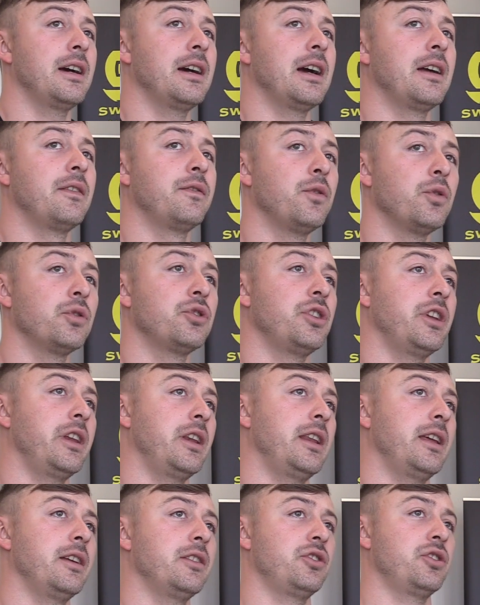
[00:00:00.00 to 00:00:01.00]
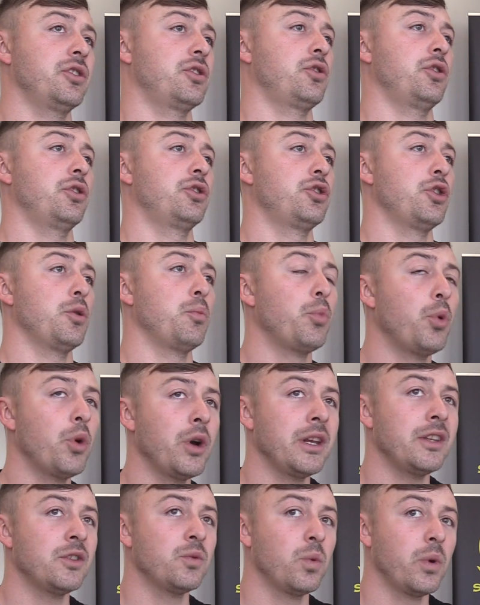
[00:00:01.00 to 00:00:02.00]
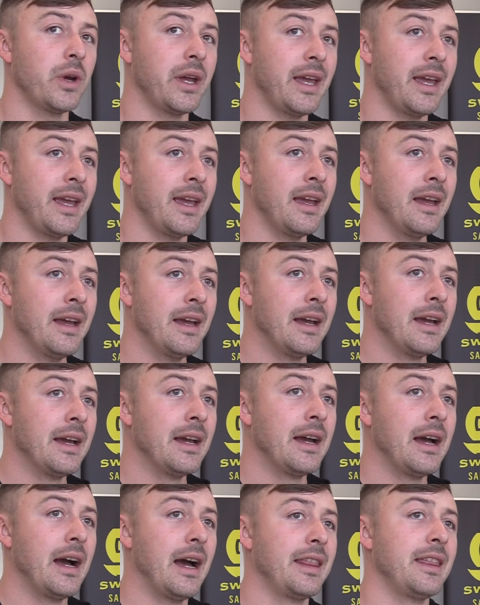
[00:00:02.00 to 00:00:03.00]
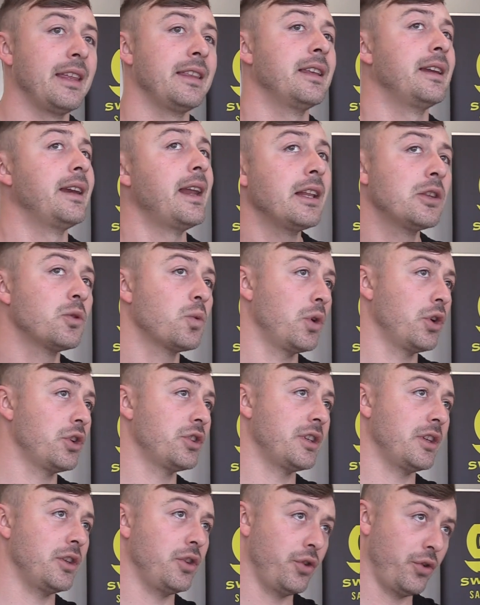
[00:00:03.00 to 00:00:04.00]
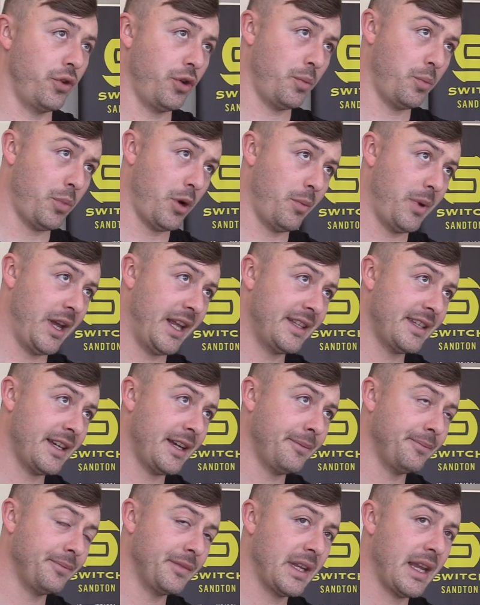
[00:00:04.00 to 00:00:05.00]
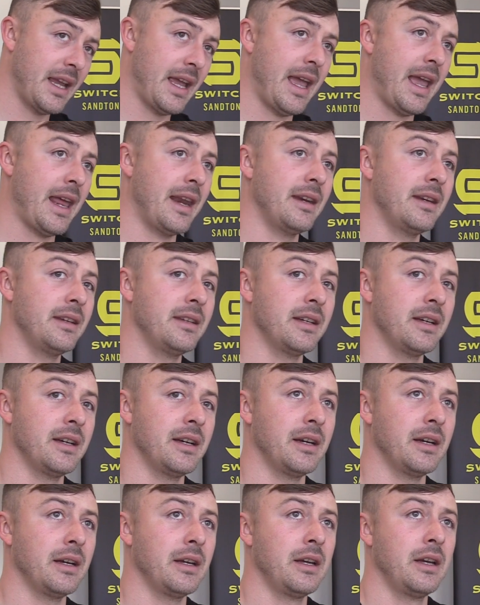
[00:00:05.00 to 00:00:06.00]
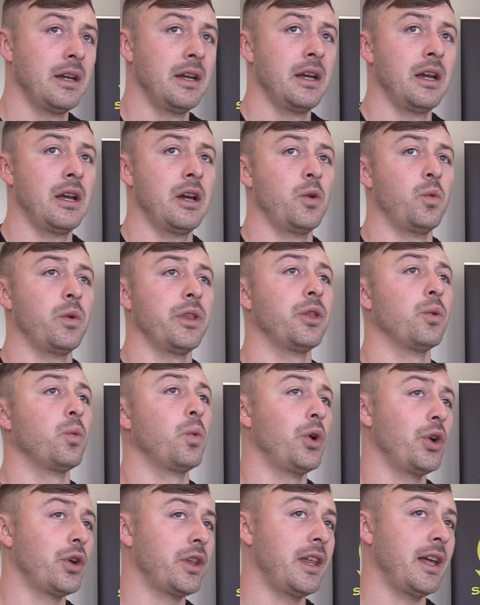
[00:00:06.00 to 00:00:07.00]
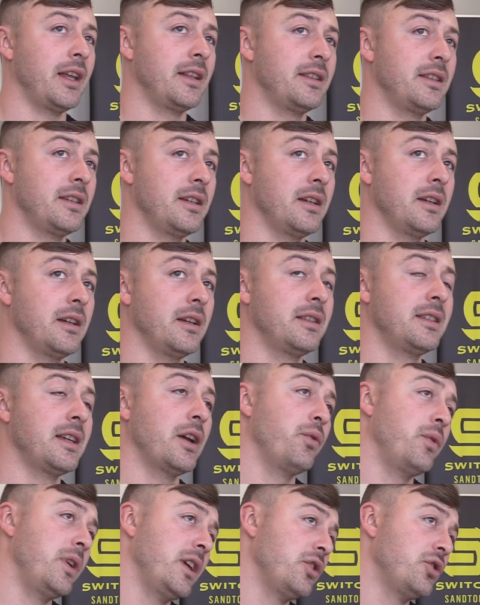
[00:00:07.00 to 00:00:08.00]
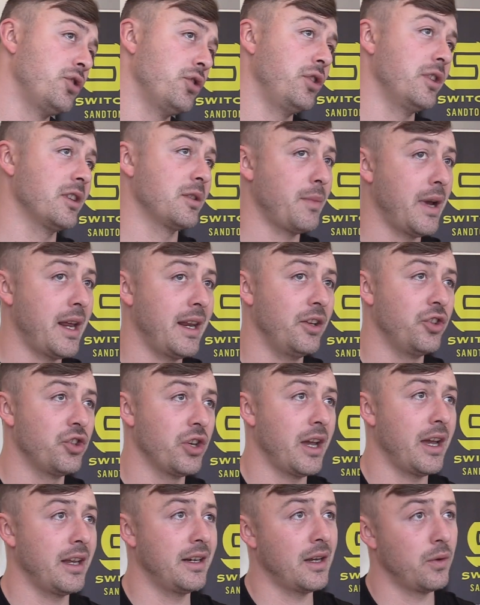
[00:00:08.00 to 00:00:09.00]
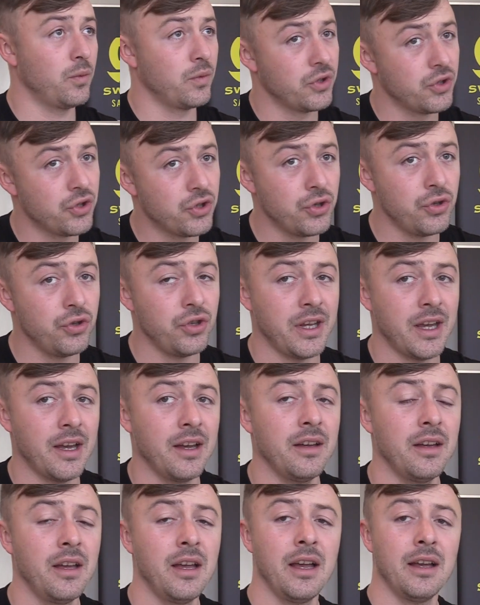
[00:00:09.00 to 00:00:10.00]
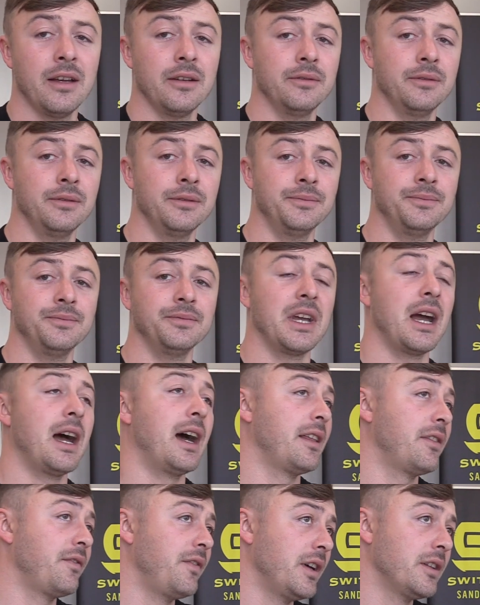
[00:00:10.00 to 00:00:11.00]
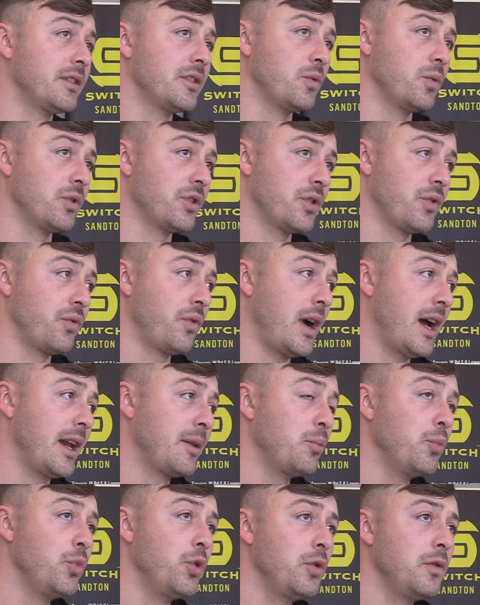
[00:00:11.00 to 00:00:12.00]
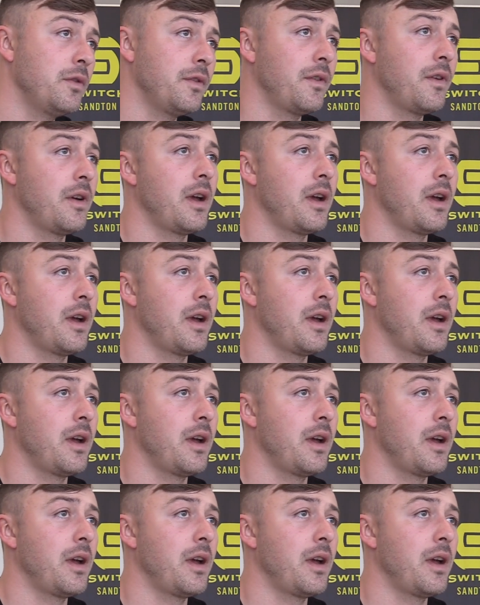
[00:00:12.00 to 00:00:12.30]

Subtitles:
unfortunately, it just got to a point where I think the networks in Europe are better, and with the work that Tariq Jr.'s manager had done with Junior, I felt it was the right move.